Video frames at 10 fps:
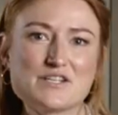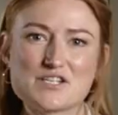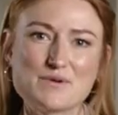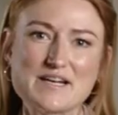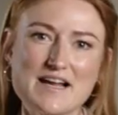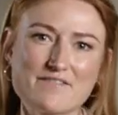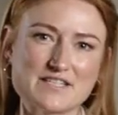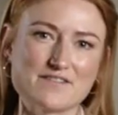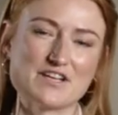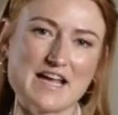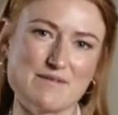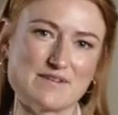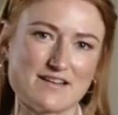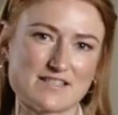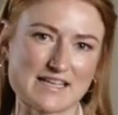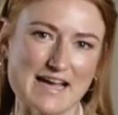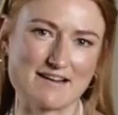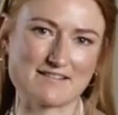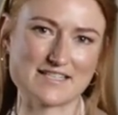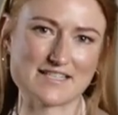So we'd love it if you came down to the
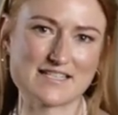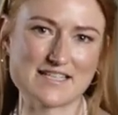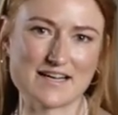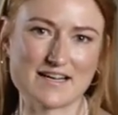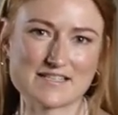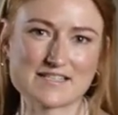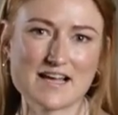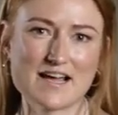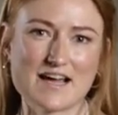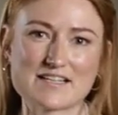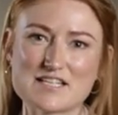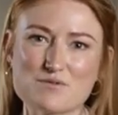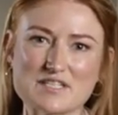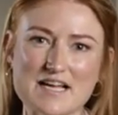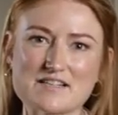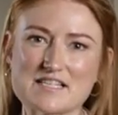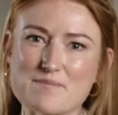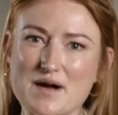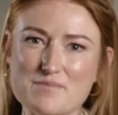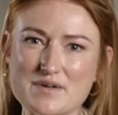gallery to see us and see what else
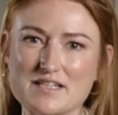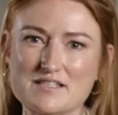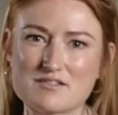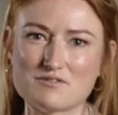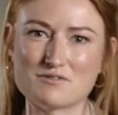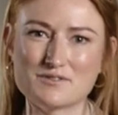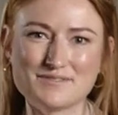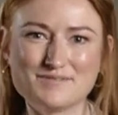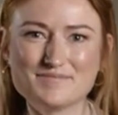there might be in store.